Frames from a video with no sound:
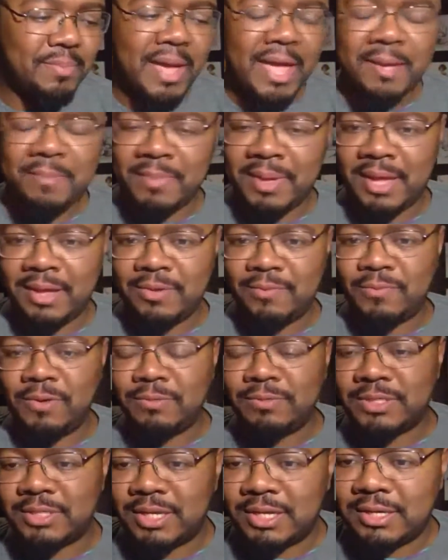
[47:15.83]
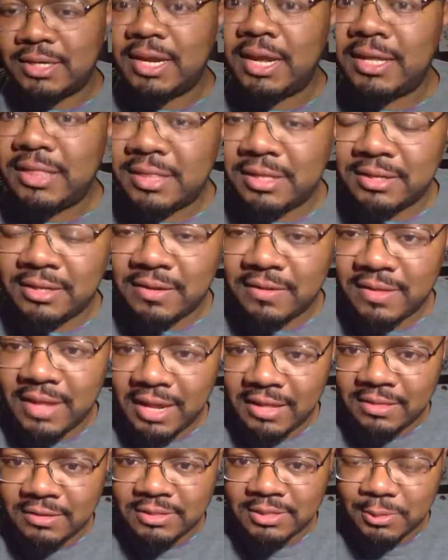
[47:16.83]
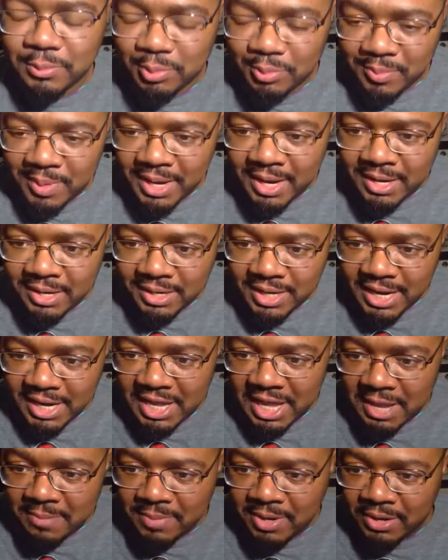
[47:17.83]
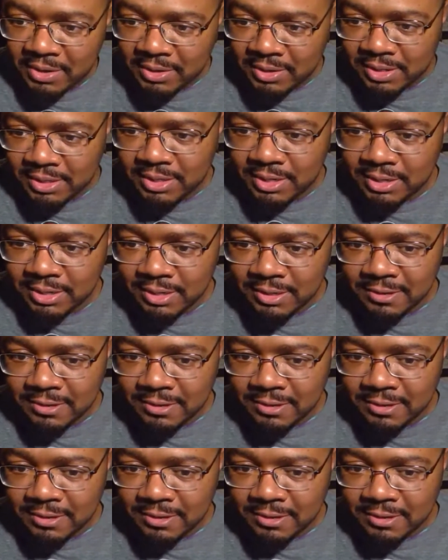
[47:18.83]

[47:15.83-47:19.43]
Batman. What was the death of Superman that came out earlier?